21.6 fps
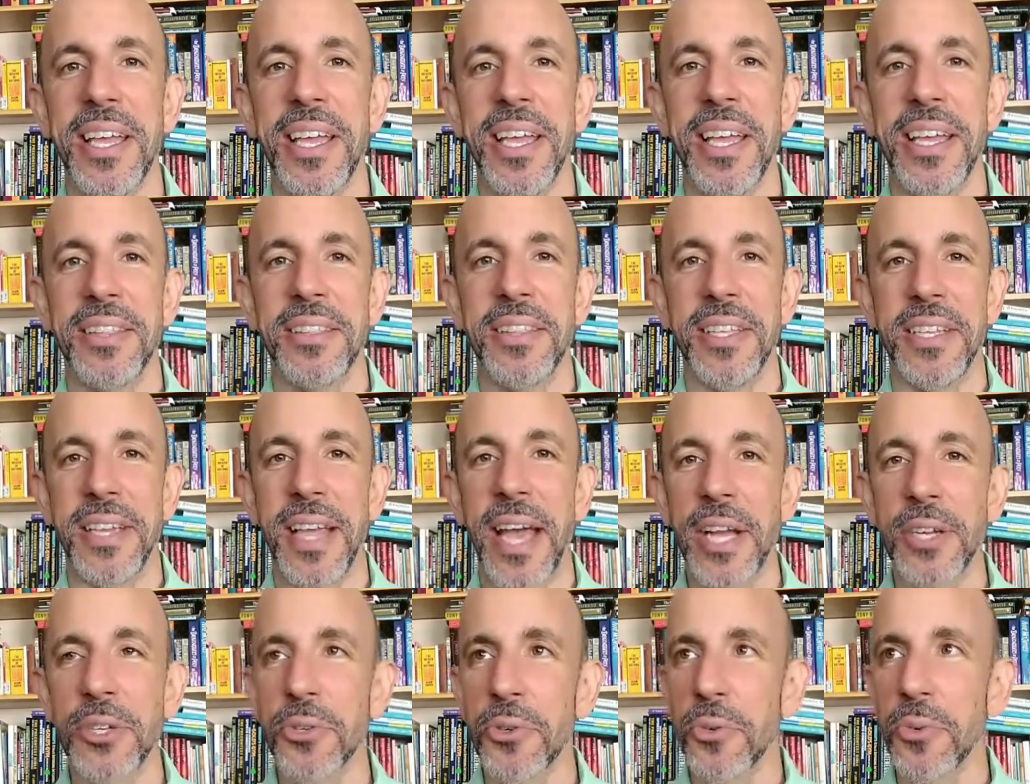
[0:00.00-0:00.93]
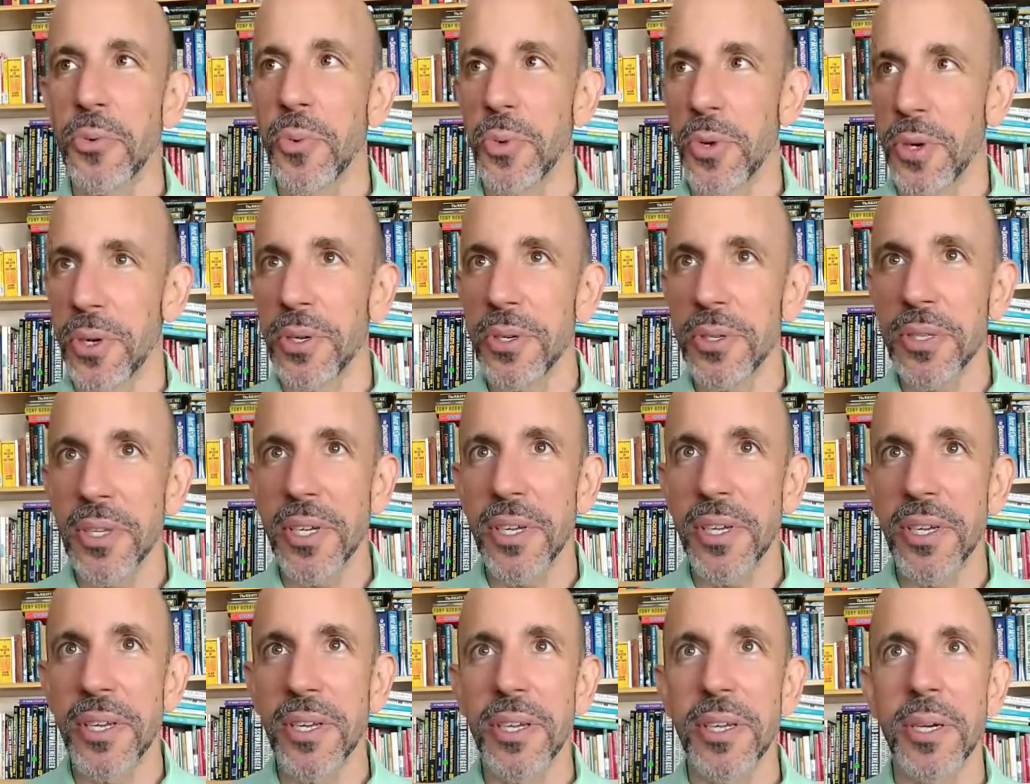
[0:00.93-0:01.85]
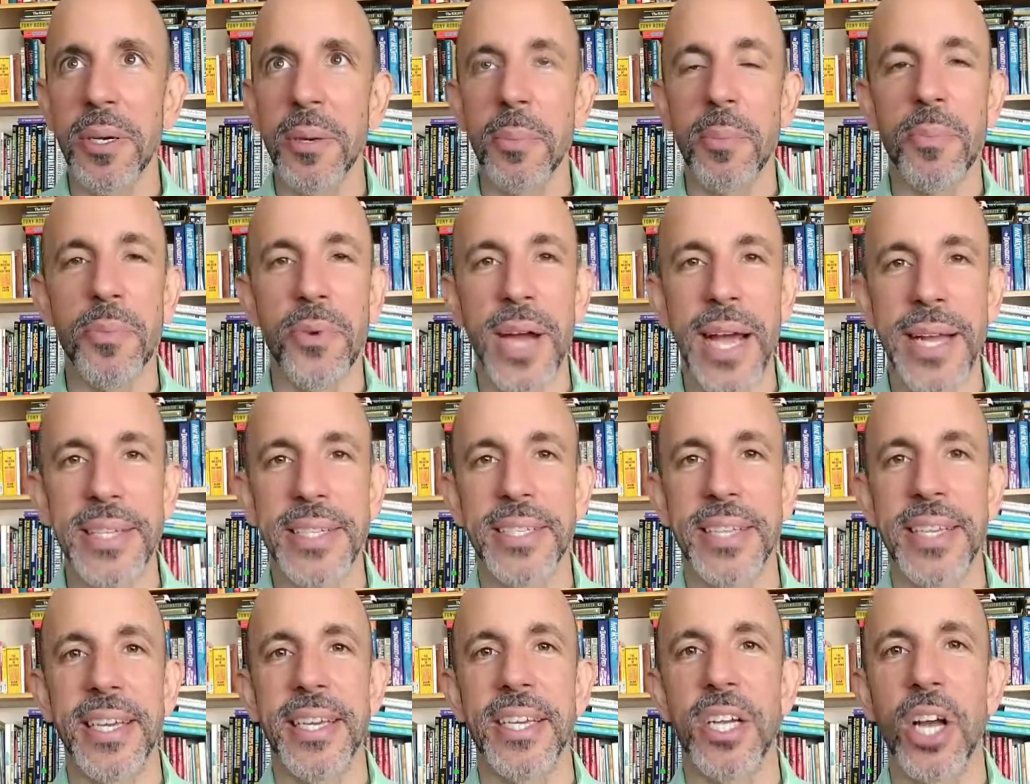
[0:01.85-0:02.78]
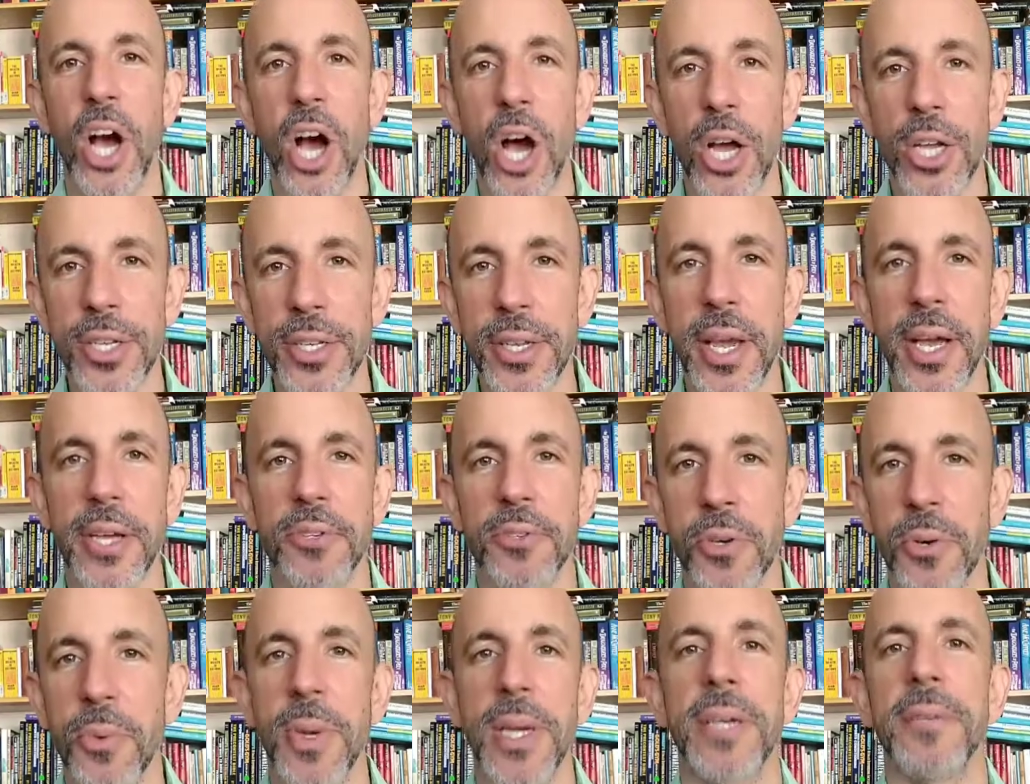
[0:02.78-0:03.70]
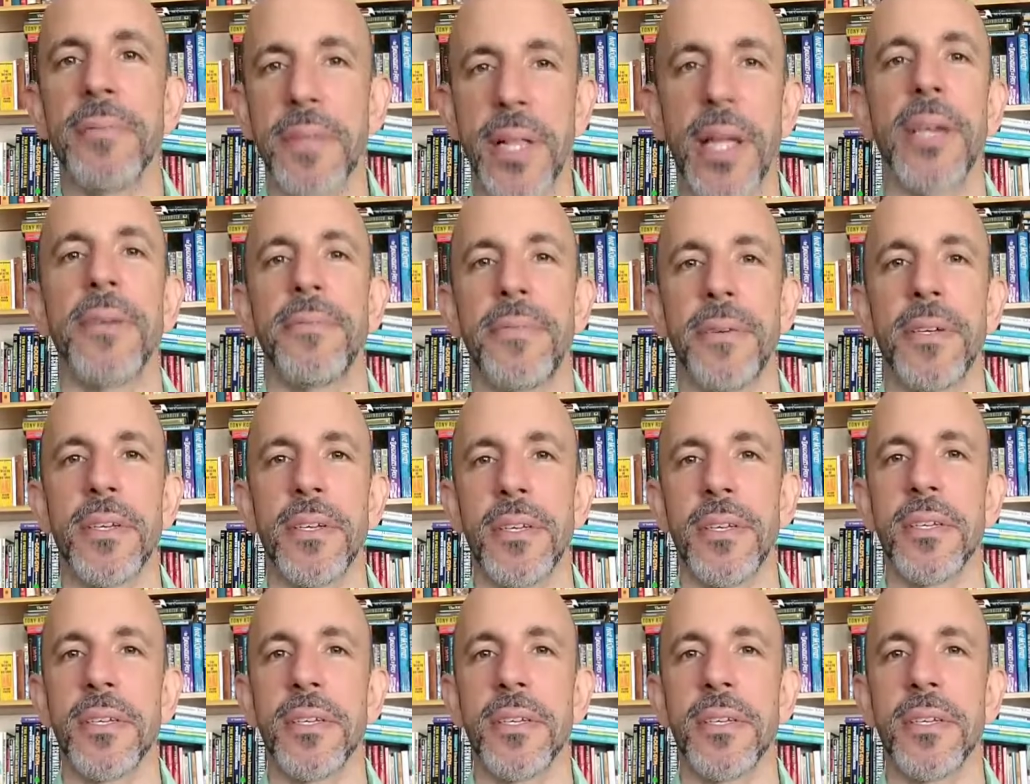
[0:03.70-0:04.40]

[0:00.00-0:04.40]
in the natural world practicing an unnatural way of life?